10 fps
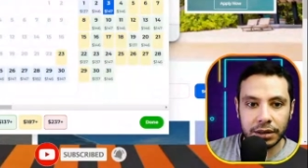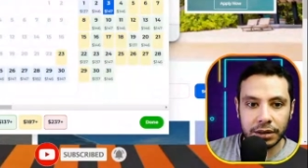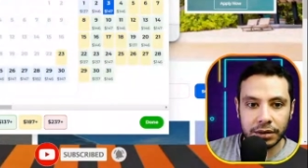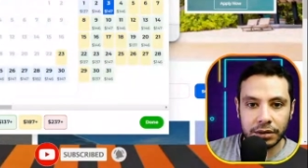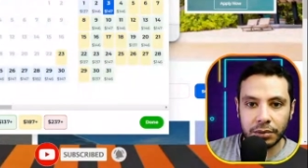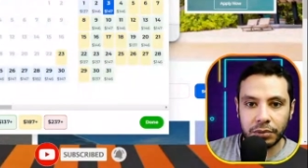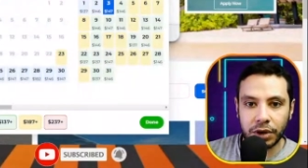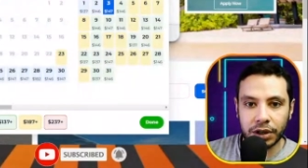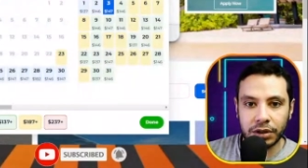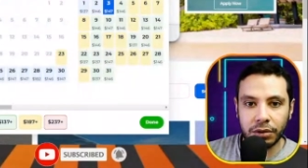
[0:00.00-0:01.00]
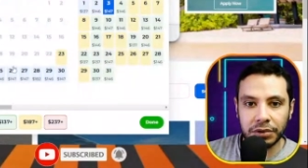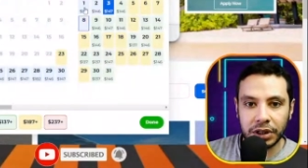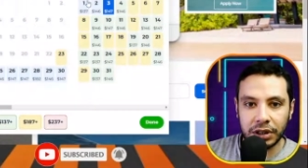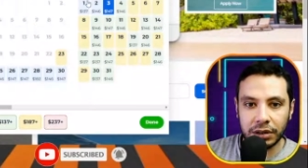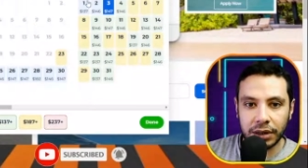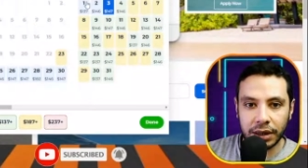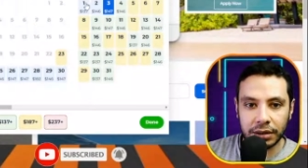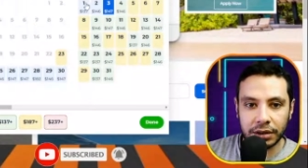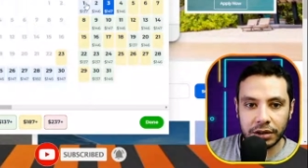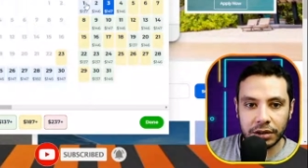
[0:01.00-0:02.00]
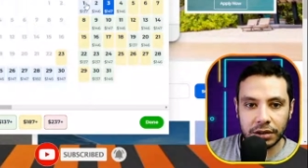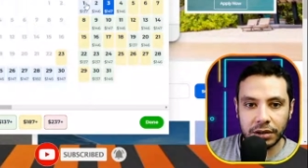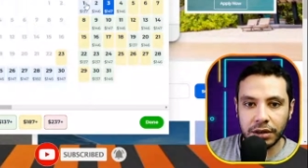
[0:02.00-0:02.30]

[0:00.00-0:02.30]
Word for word: This price over here and this,